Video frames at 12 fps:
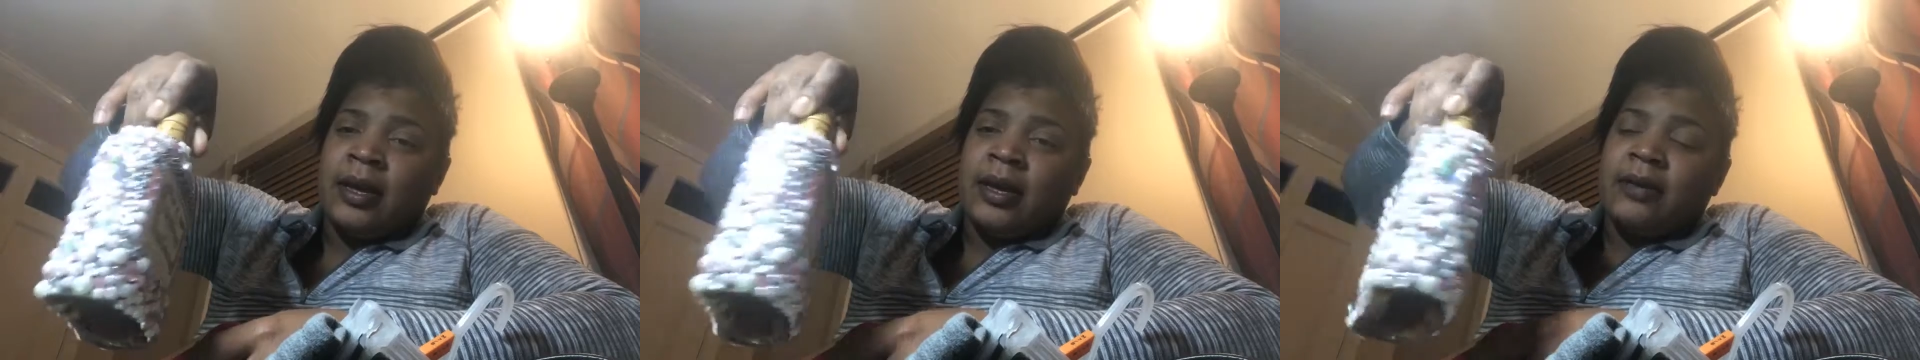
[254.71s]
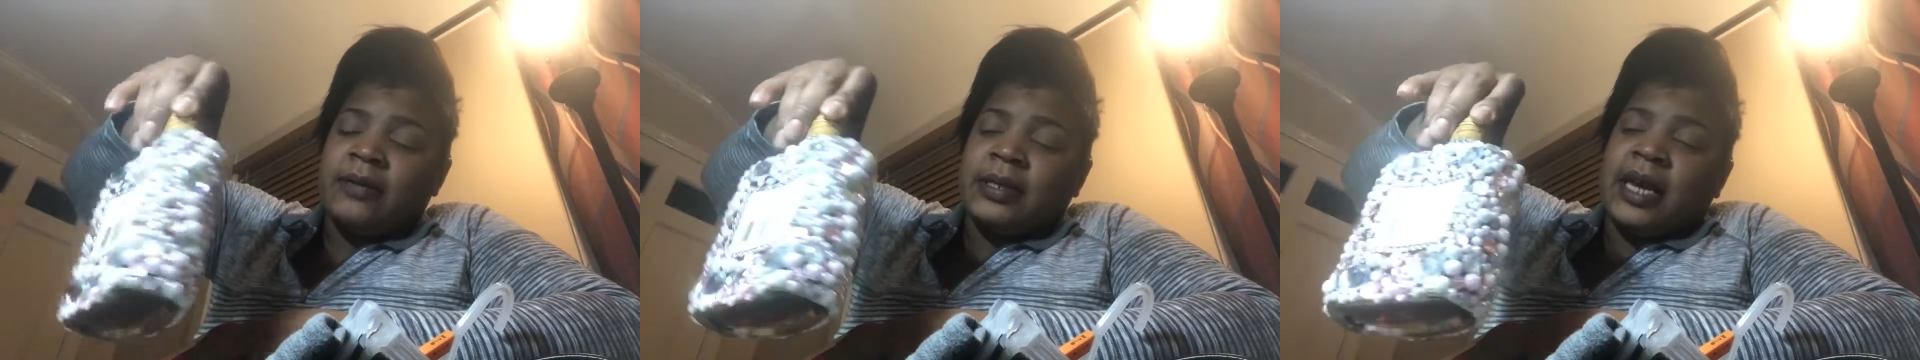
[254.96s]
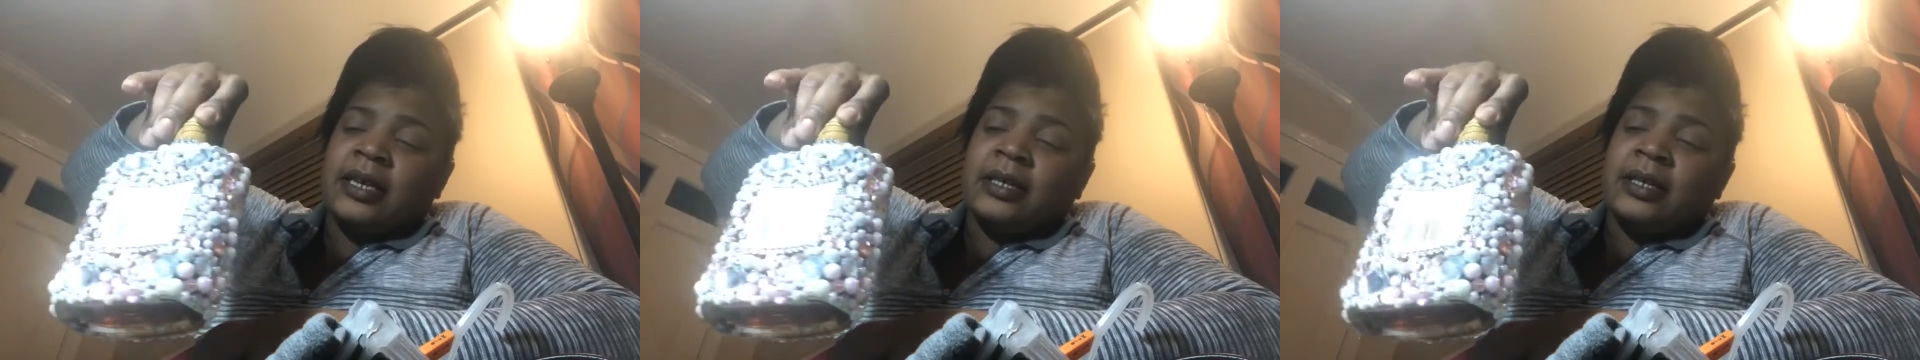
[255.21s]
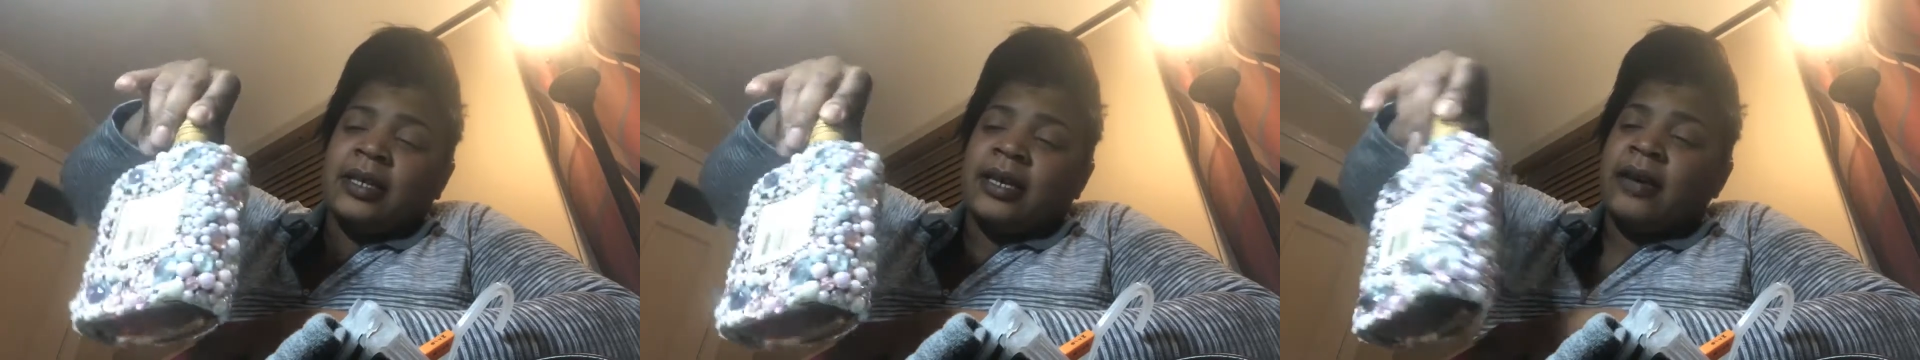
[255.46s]
It was
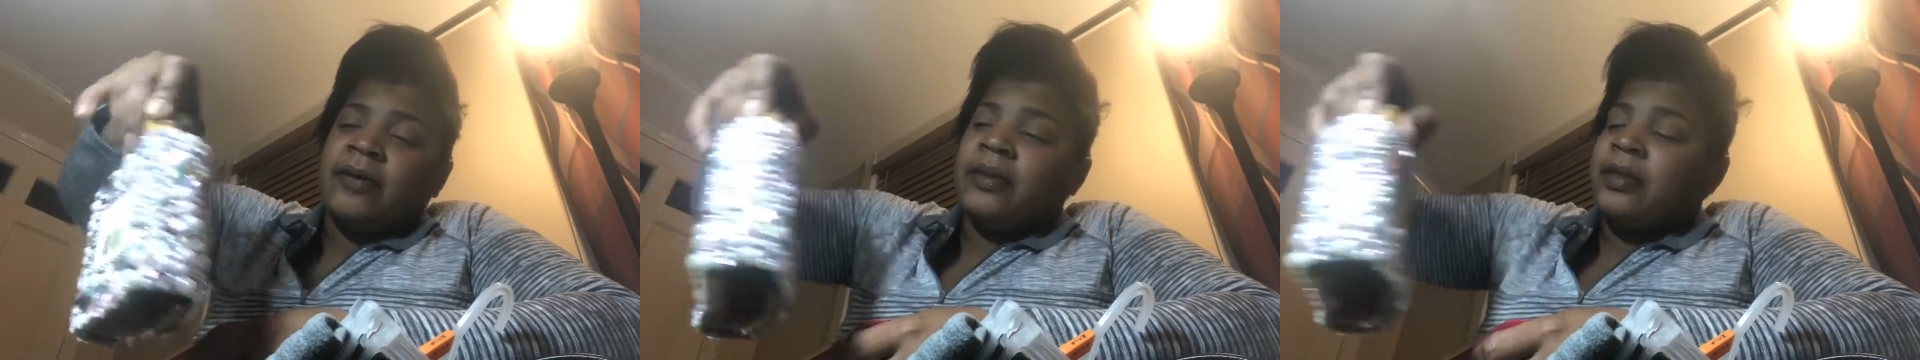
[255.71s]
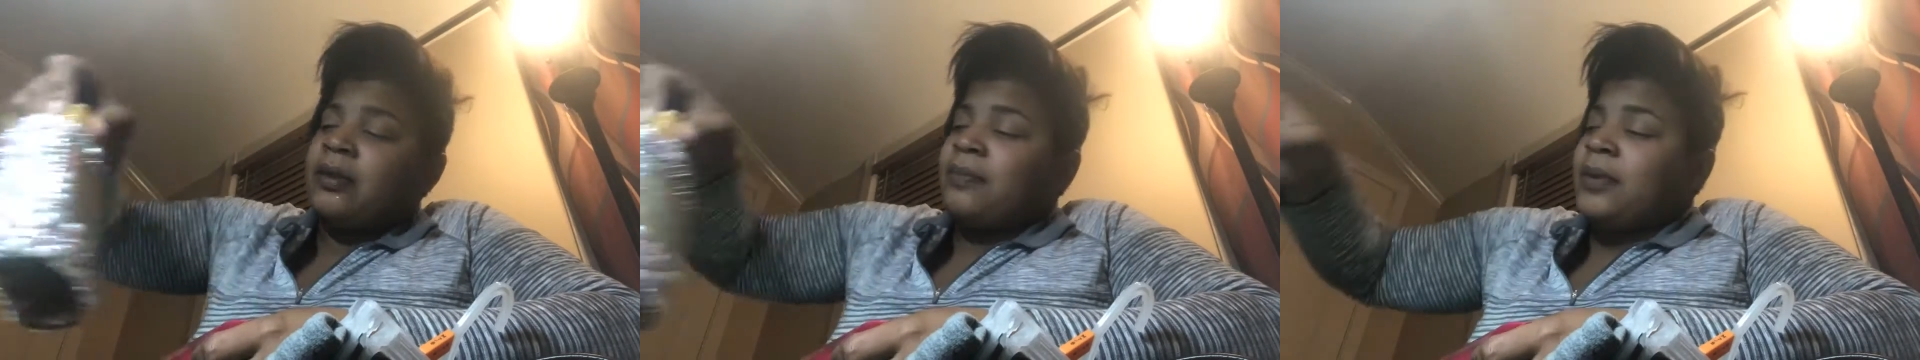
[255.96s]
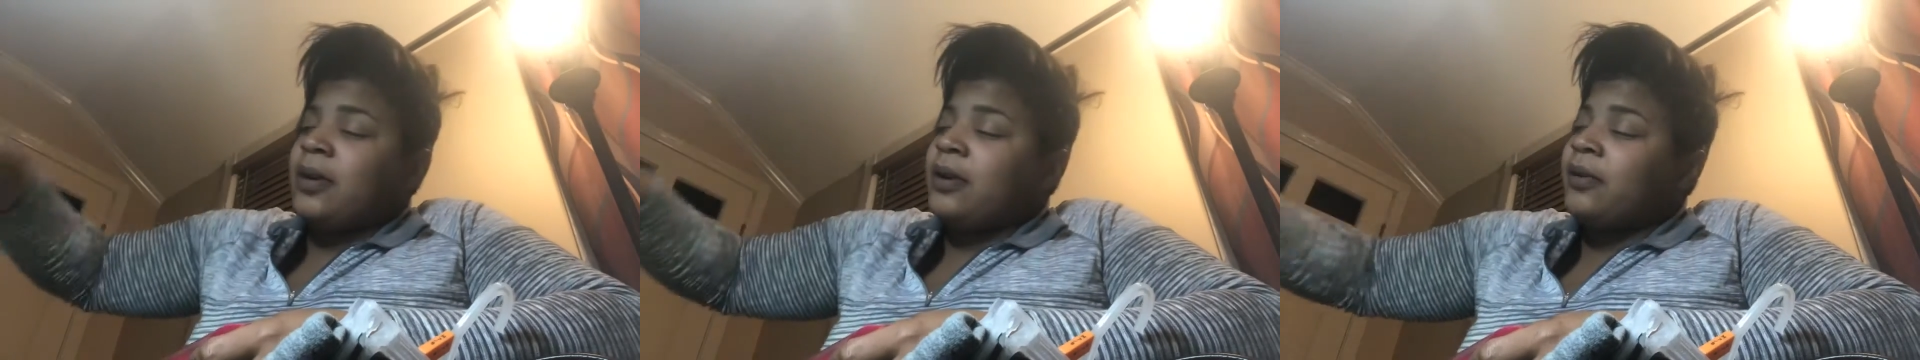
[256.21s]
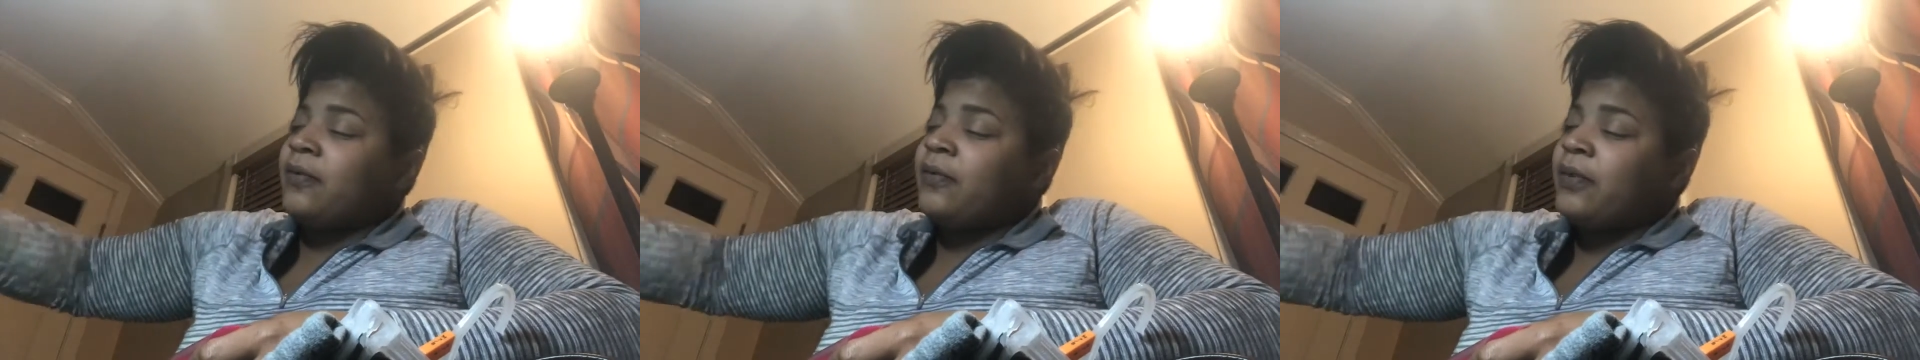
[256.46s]
actually done with a
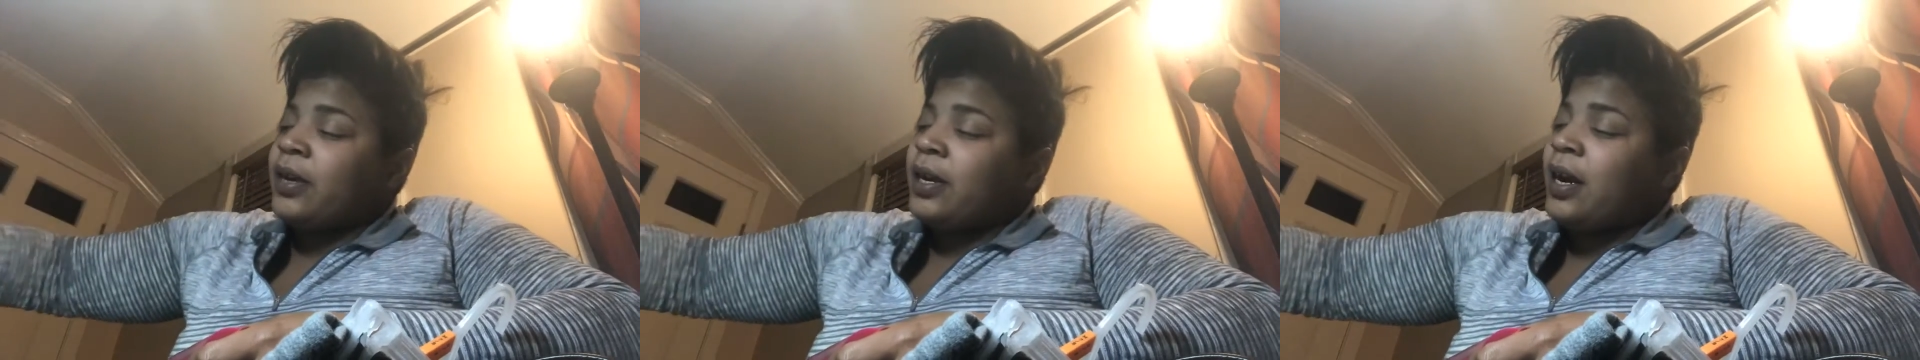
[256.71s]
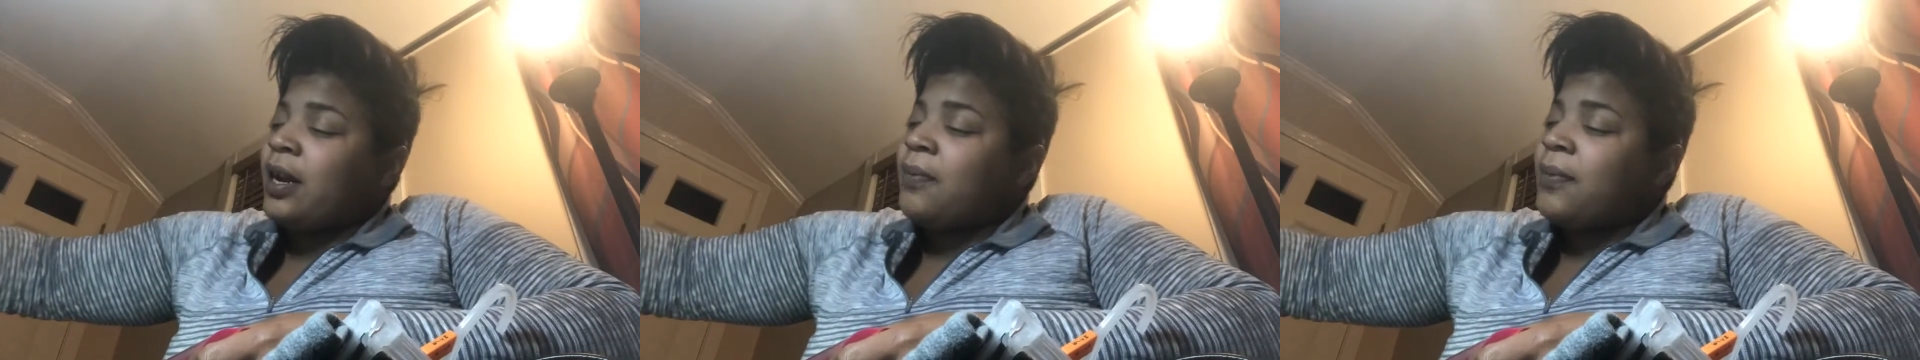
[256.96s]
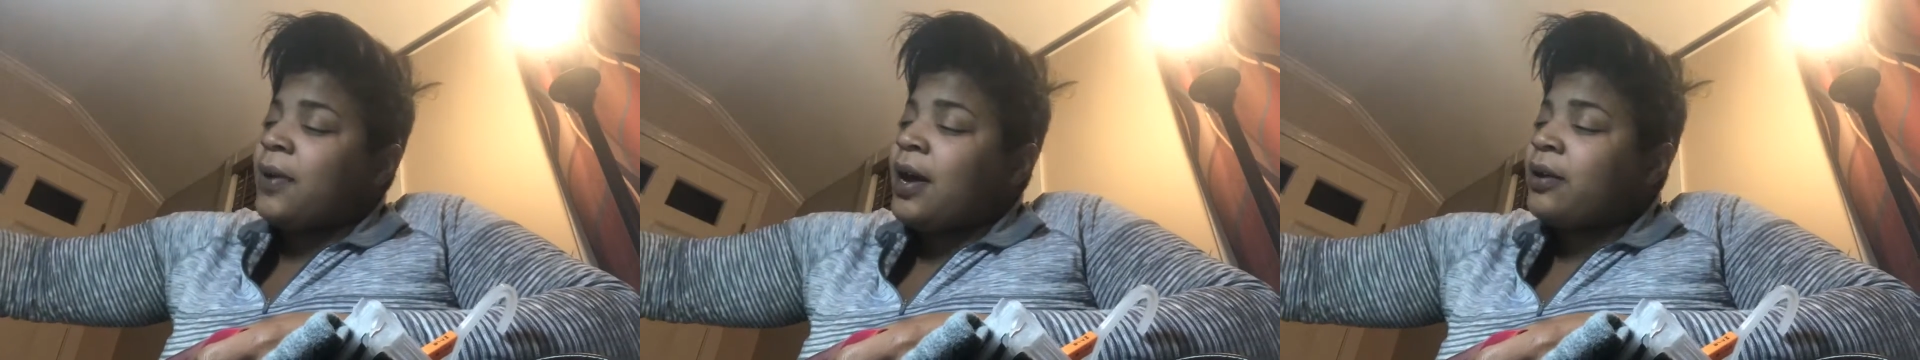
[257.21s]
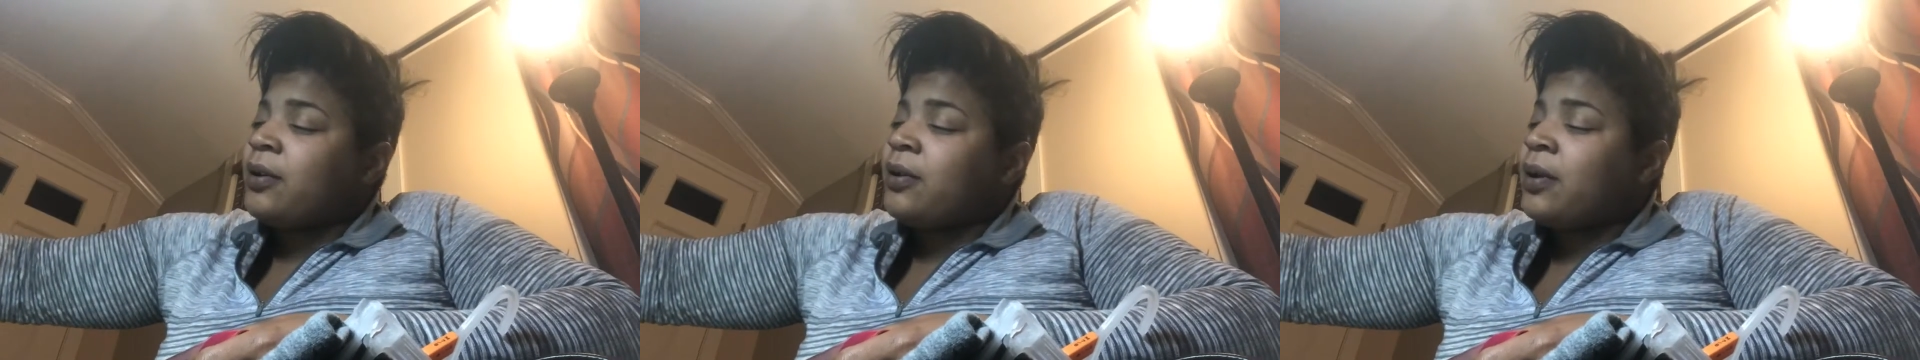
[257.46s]
bigger $40
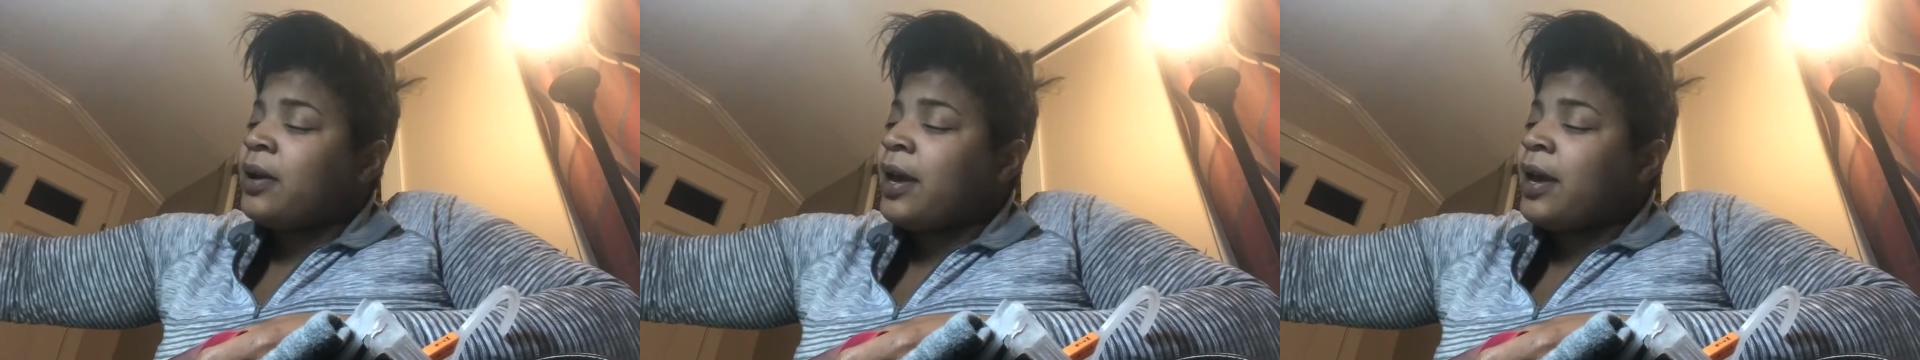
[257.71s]
bottle.